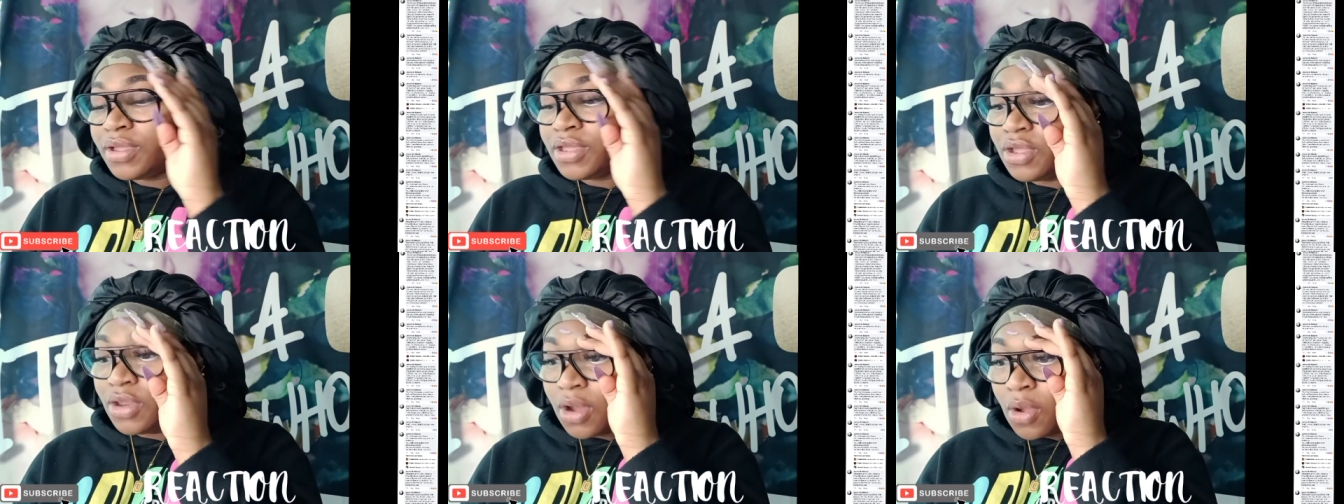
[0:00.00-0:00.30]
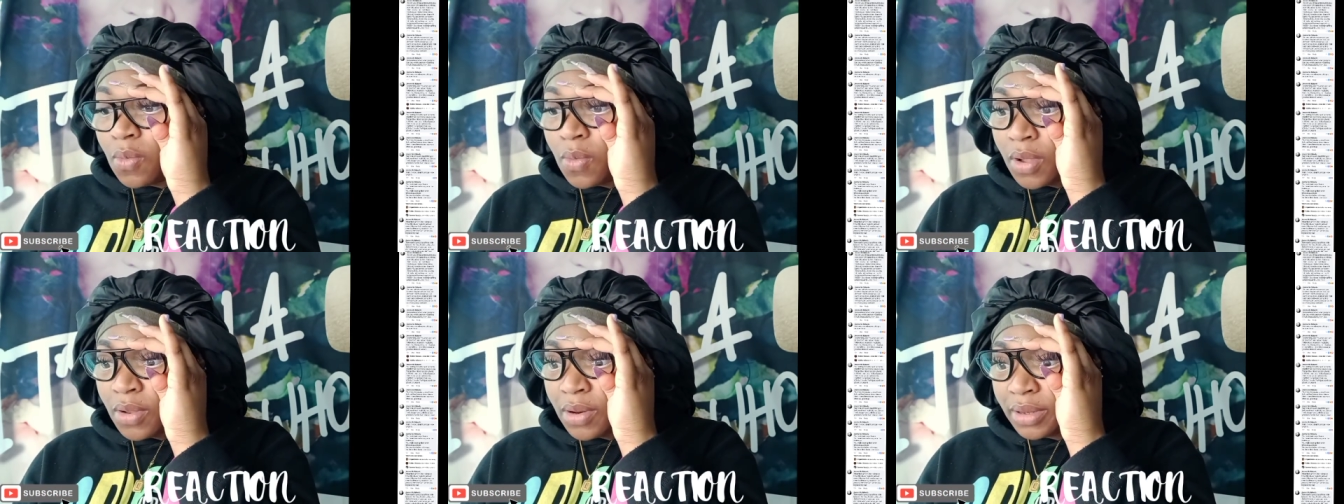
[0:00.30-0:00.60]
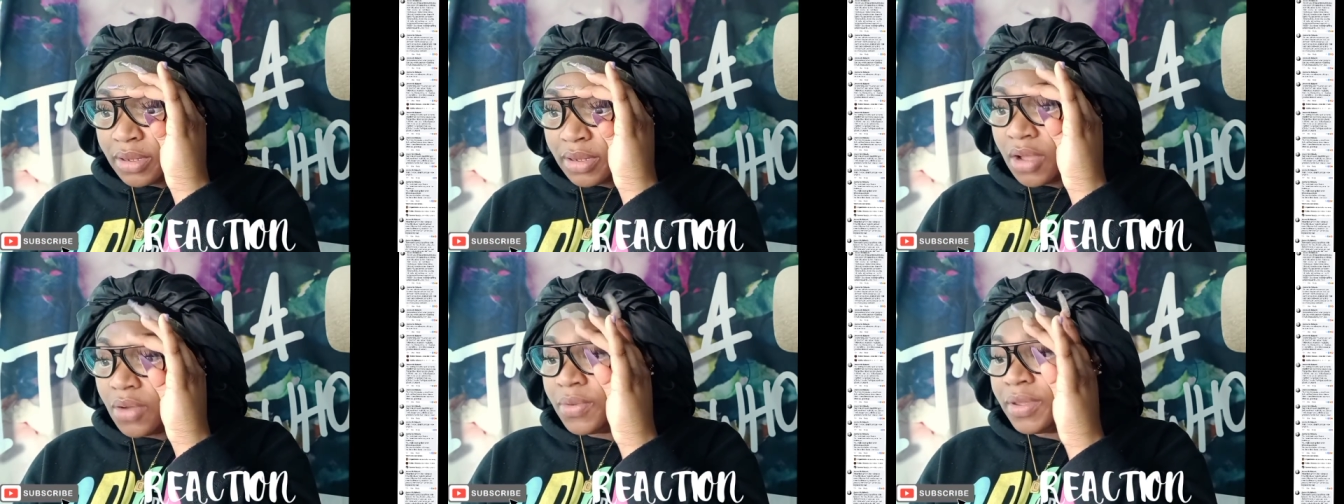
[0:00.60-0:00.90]
You don't
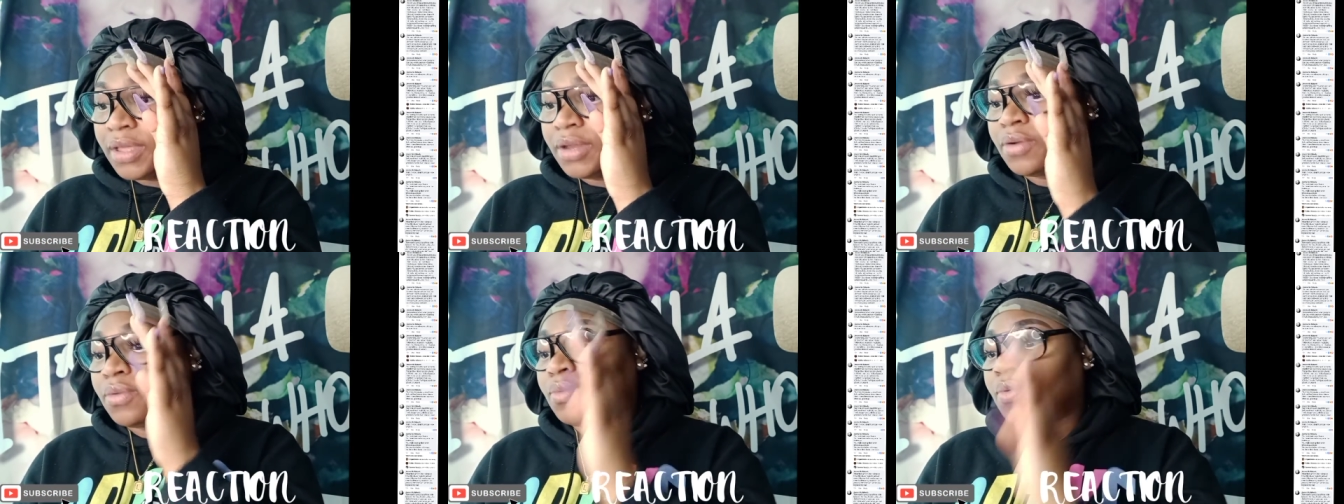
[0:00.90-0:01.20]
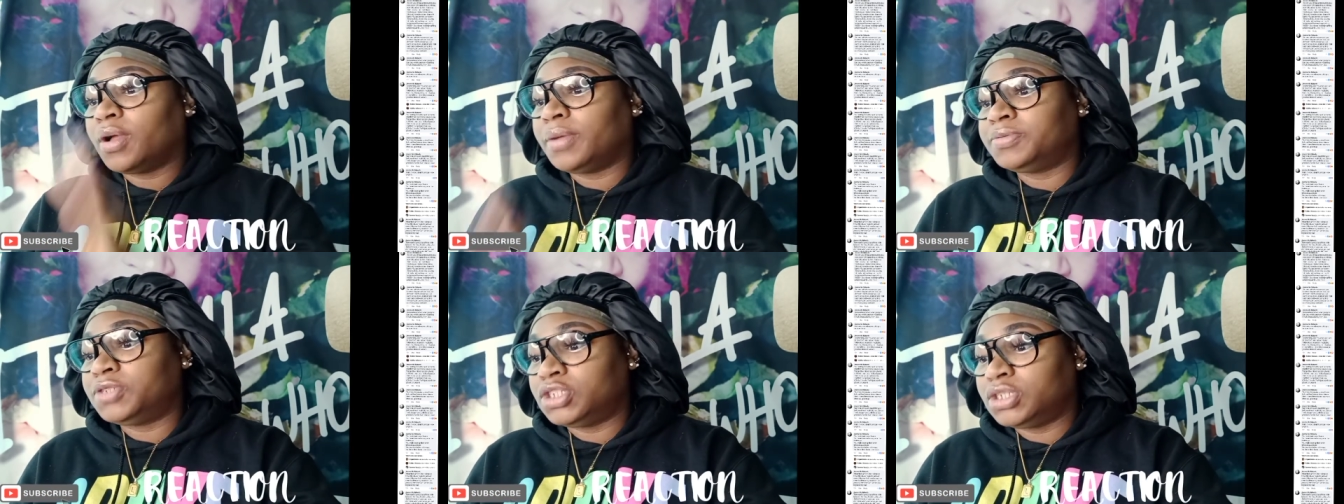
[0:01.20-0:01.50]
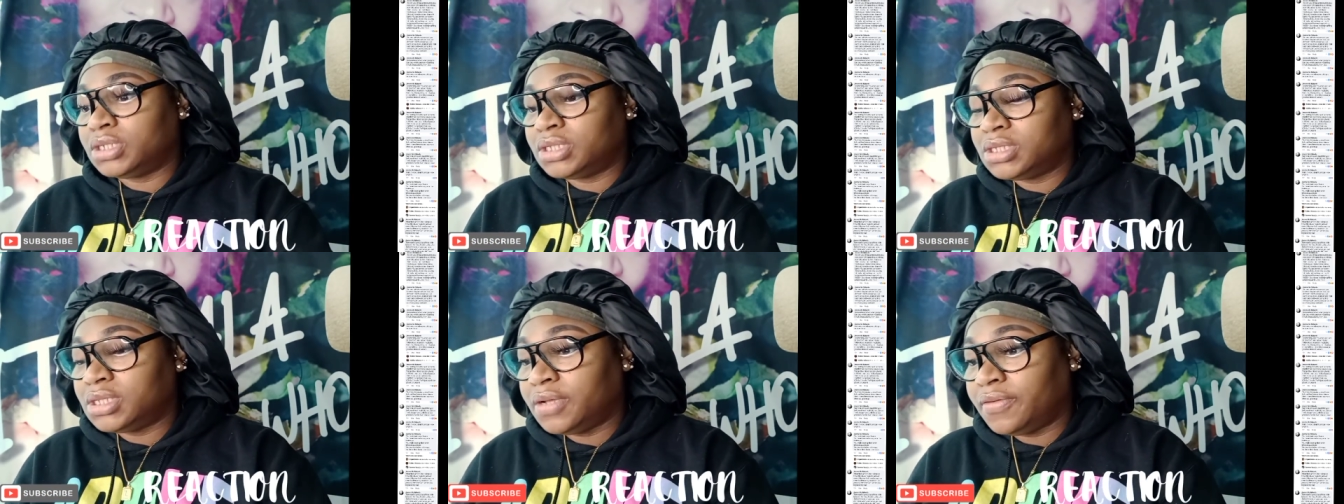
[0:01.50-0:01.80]
want no
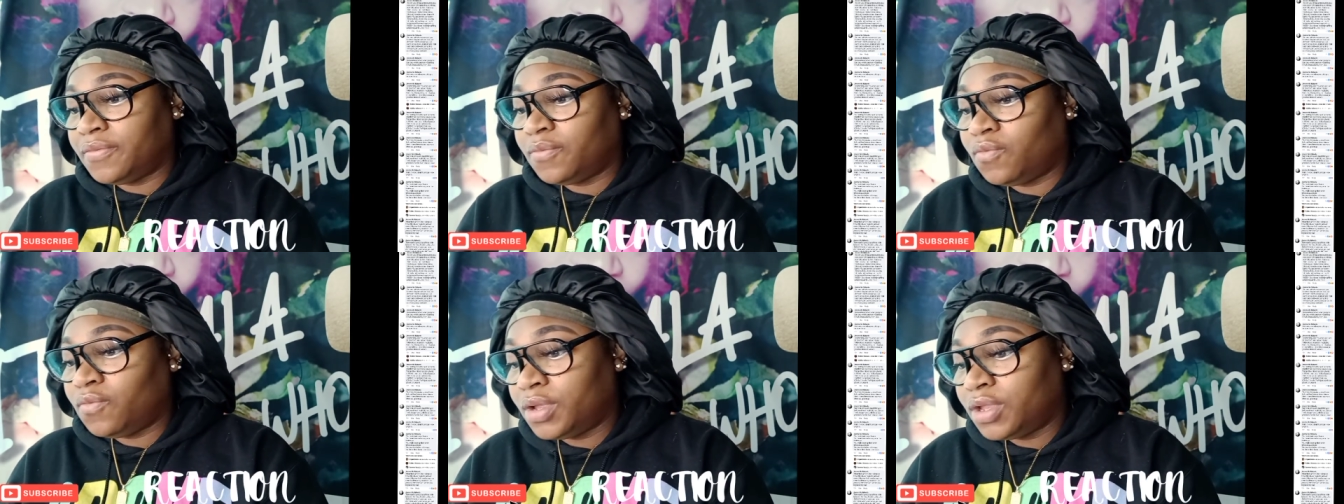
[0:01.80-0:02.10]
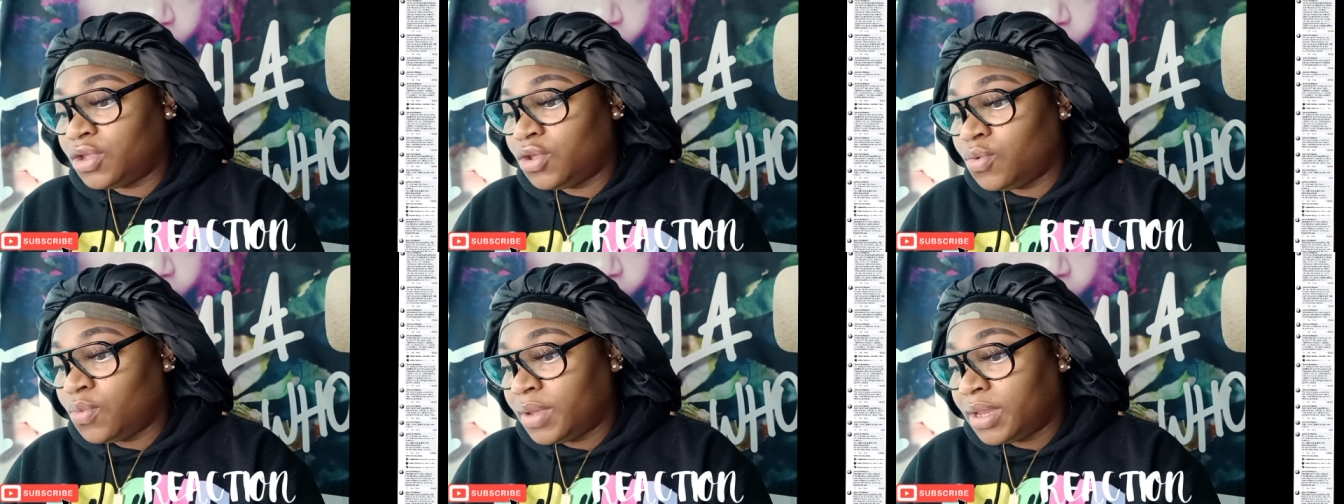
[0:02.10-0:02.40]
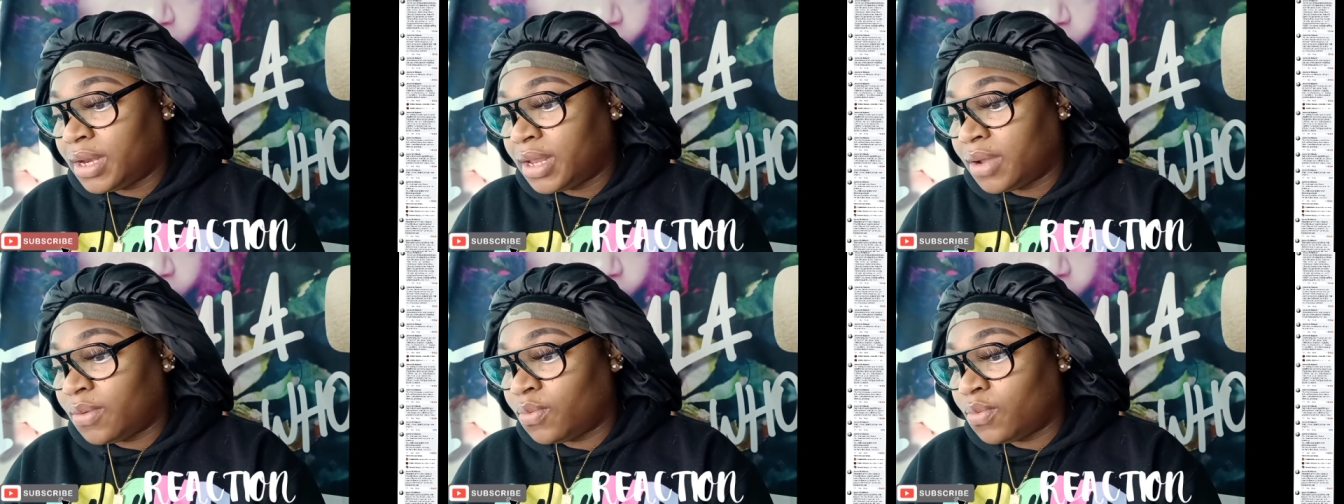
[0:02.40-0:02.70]
interruptions of when you
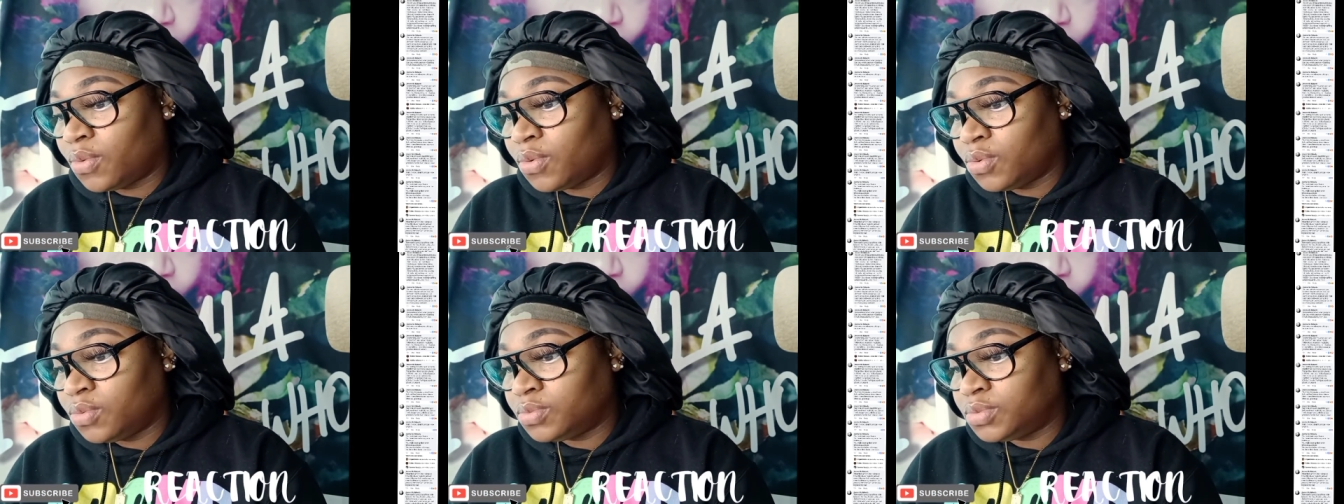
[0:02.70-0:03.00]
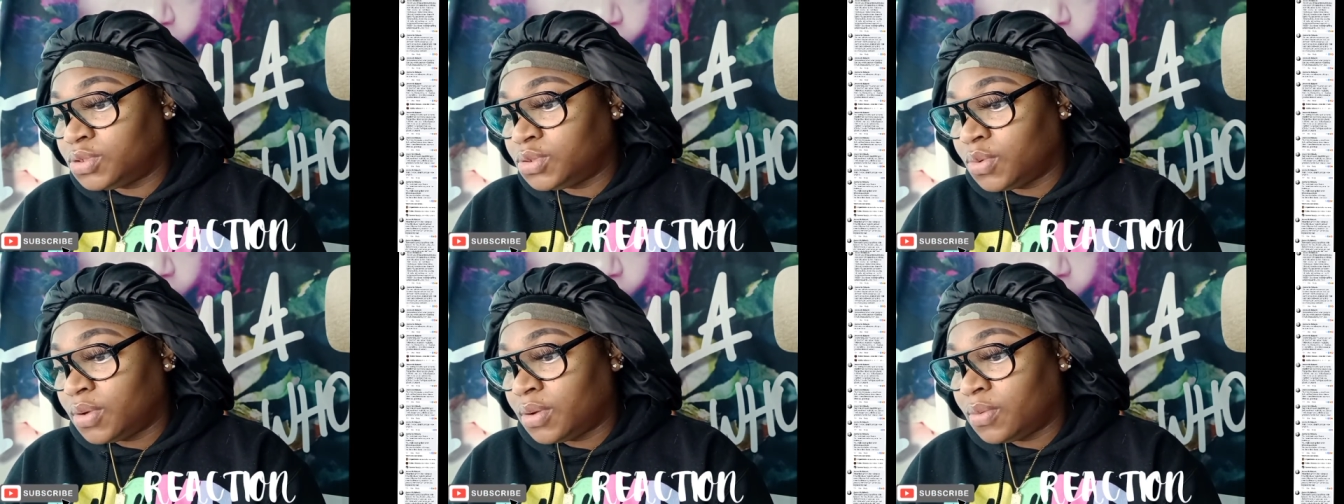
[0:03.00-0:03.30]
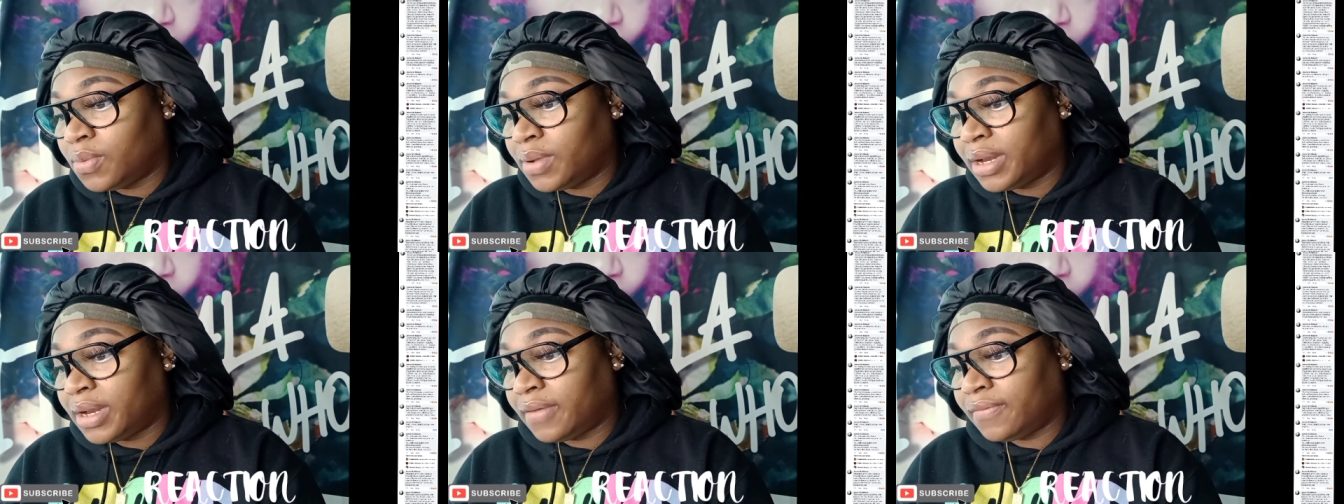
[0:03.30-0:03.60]
in that room
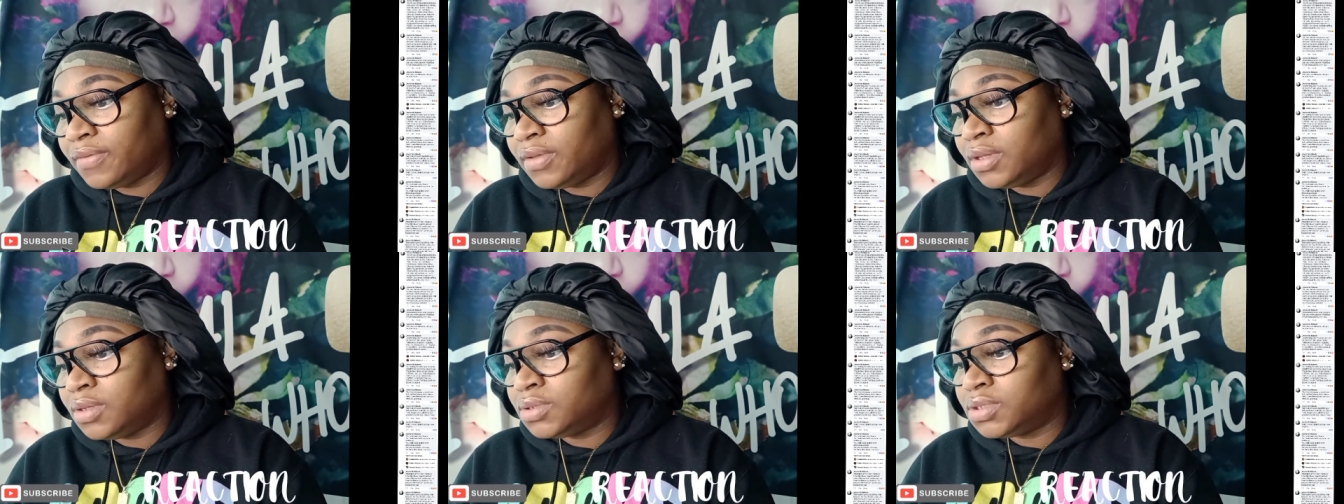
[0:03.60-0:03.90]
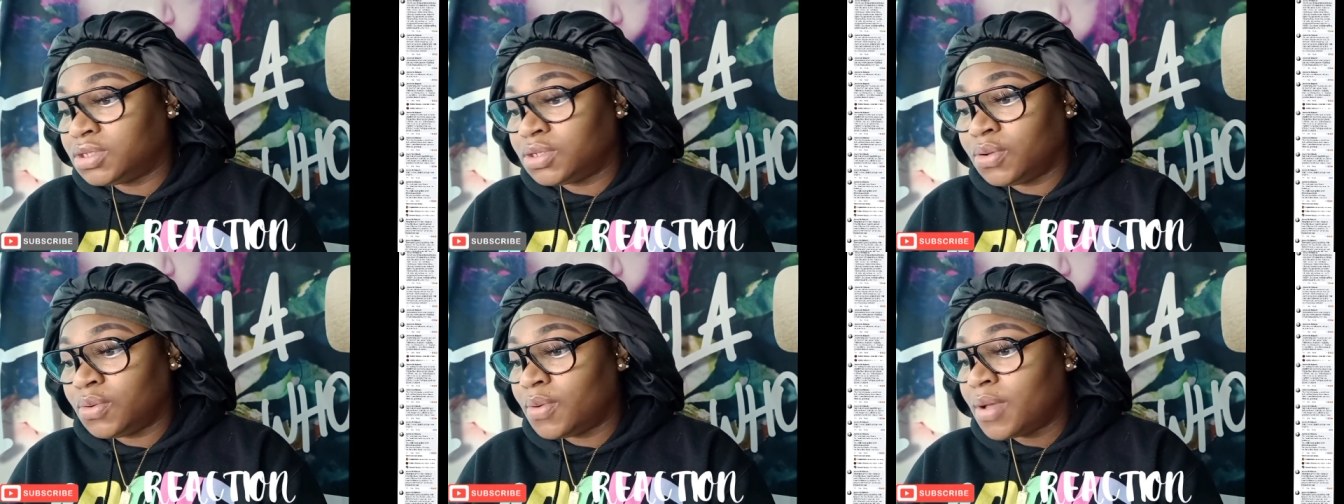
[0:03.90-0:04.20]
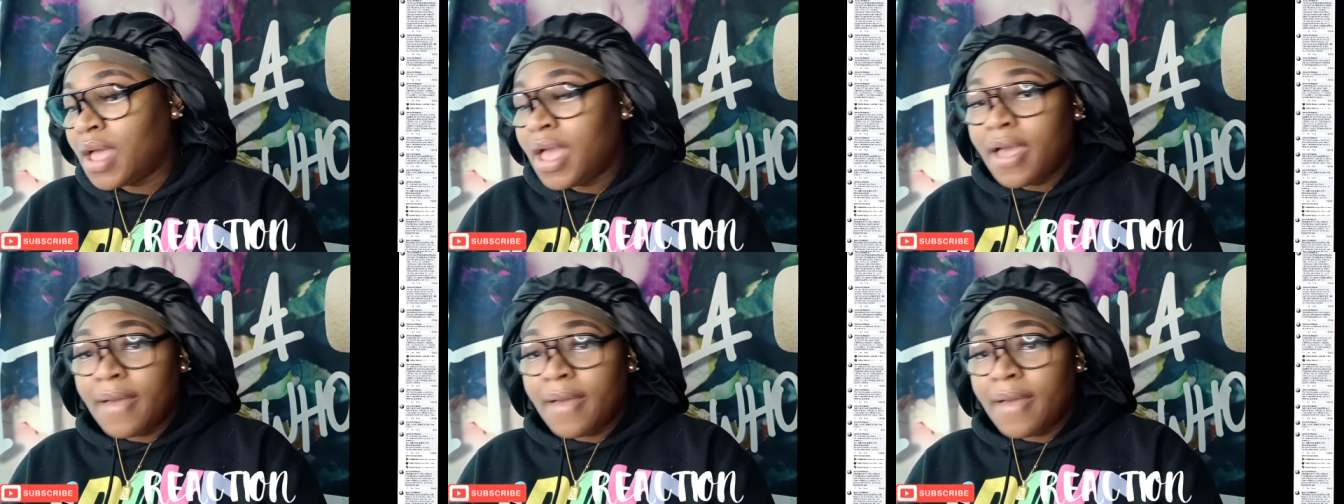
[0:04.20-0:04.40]
doing whatever you do.